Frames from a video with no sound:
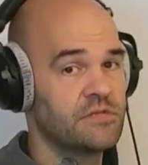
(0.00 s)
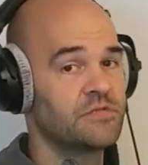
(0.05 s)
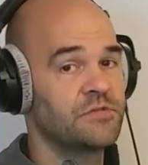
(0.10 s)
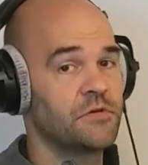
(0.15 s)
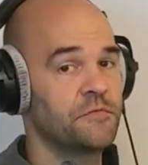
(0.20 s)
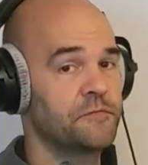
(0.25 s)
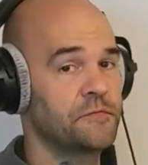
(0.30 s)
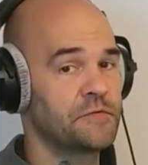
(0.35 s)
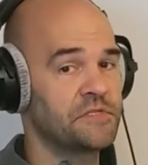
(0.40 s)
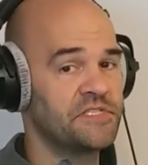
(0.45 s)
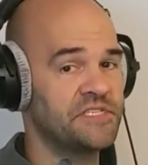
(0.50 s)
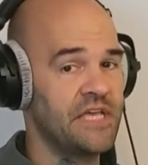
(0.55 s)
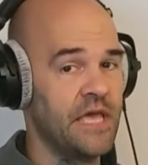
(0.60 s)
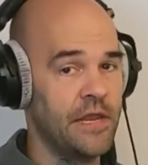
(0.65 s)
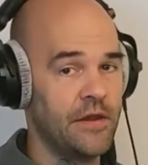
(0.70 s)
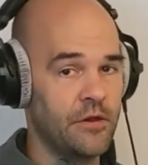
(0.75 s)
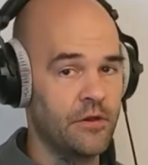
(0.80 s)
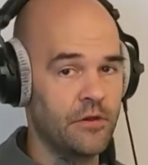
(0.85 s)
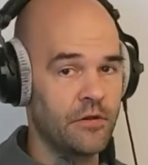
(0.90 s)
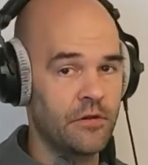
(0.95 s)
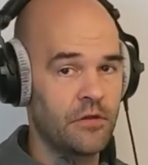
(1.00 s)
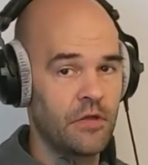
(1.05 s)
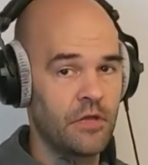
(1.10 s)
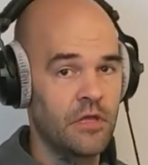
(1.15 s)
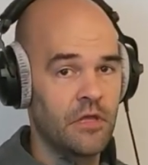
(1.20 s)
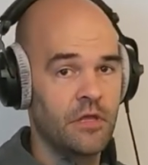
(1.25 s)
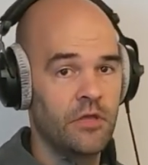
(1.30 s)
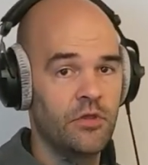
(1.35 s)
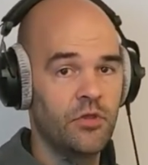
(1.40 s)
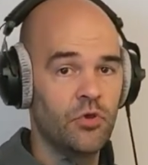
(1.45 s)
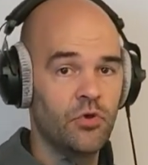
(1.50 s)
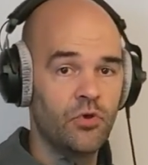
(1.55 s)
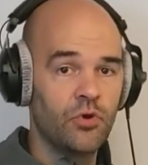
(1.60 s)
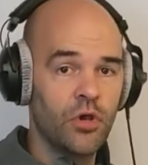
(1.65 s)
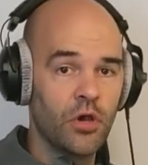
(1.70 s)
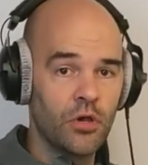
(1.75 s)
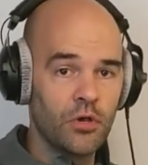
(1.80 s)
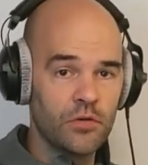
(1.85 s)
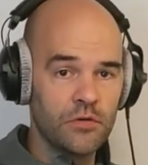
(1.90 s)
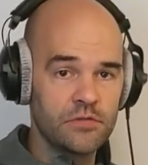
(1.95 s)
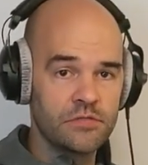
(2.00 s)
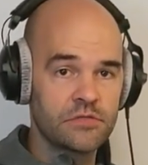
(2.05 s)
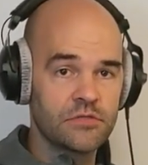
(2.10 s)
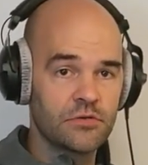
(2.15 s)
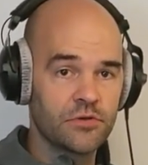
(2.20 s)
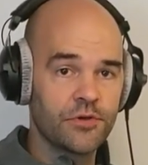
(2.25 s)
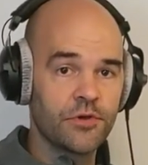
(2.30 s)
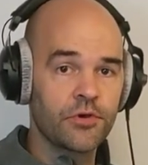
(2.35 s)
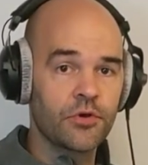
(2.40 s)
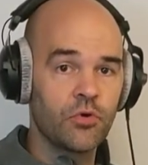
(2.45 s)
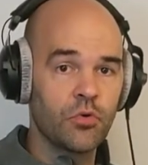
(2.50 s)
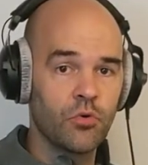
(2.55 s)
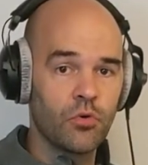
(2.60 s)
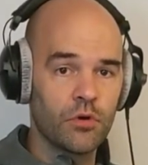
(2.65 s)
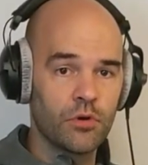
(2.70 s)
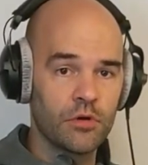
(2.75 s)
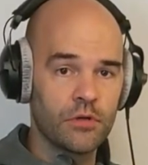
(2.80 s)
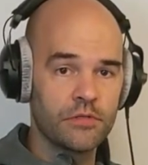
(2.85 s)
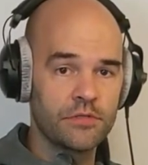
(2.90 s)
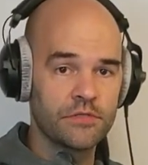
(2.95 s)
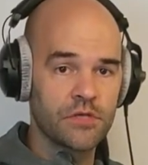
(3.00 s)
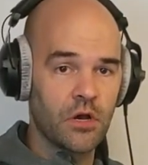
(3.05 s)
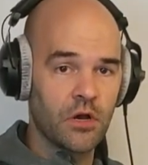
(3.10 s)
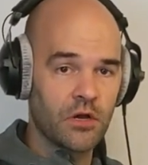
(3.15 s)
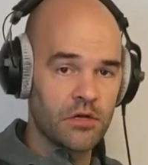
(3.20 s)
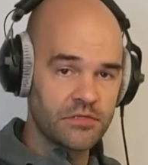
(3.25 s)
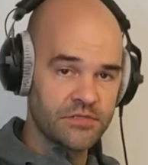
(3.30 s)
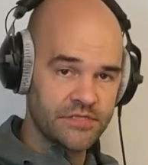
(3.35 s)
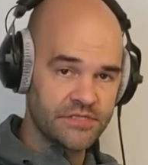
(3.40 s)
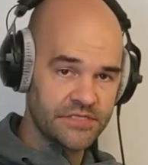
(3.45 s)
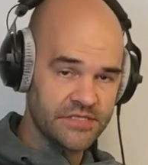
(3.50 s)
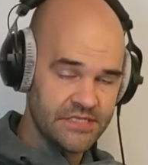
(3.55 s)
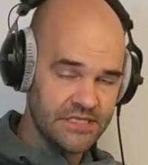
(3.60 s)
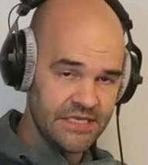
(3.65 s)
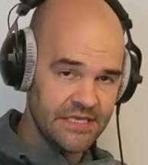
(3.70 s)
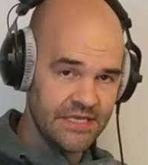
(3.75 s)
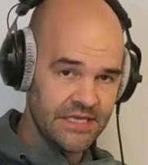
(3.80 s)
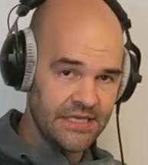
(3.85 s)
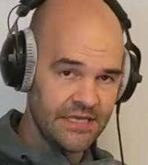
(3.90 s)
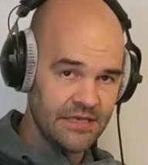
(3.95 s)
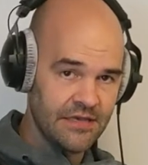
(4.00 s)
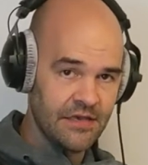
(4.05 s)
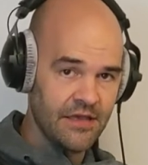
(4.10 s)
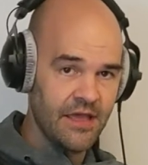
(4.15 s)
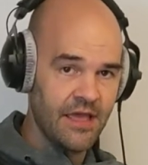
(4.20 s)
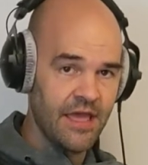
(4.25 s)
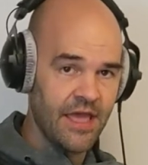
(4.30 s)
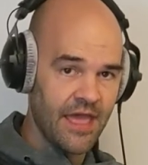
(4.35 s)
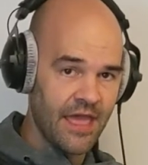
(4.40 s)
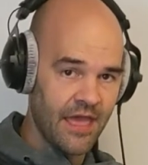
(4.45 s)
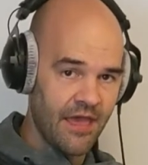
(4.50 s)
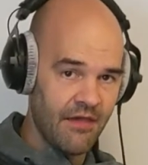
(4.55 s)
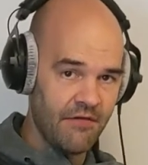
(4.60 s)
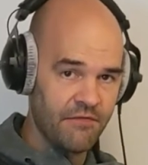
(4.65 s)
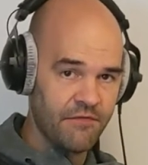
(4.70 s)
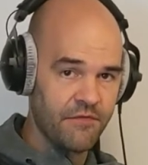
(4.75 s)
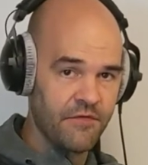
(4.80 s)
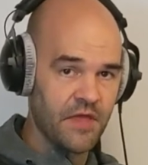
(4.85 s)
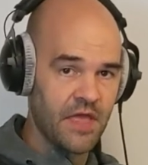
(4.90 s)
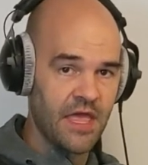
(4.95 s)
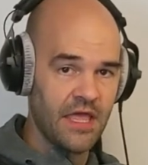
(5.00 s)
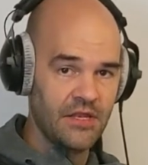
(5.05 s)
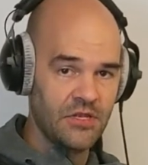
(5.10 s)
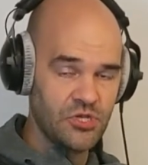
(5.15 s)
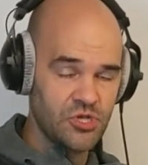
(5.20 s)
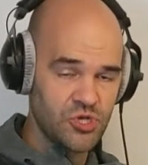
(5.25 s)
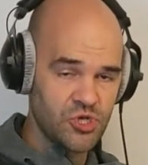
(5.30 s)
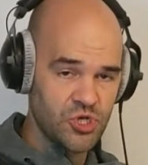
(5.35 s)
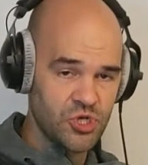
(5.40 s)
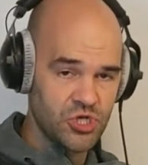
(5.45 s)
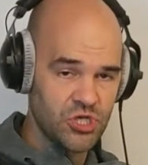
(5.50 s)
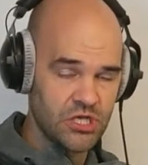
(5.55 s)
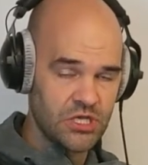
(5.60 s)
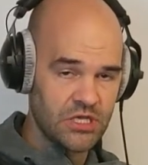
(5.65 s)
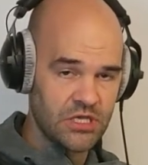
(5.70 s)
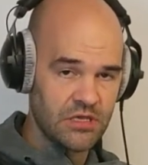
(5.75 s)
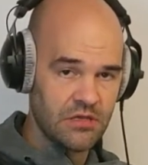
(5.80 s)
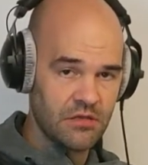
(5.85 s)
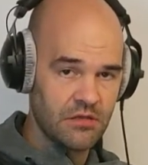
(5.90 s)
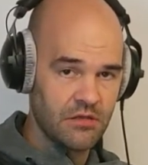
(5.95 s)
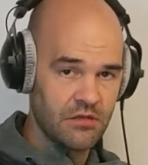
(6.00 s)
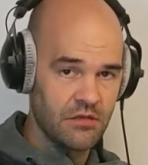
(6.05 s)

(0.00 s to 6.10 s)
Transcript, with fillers: So for tenor, your notes or your chords are C, F, and G.